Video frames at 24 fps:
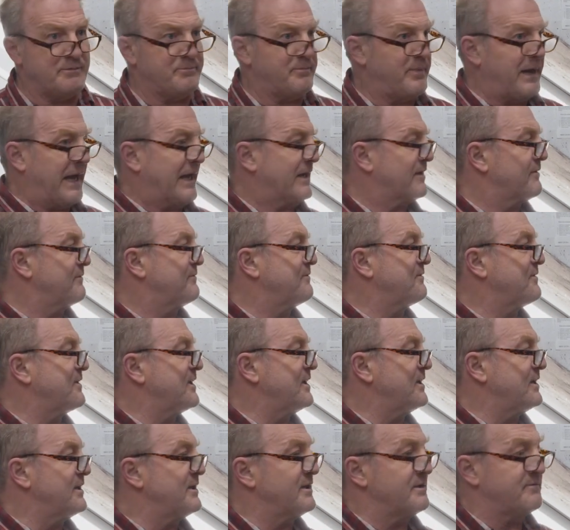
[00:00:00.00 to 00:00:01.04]
back of
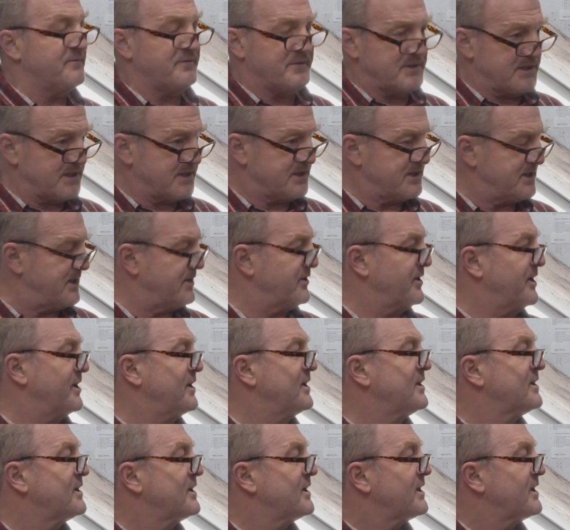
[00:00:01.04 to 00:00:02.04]
the physics area,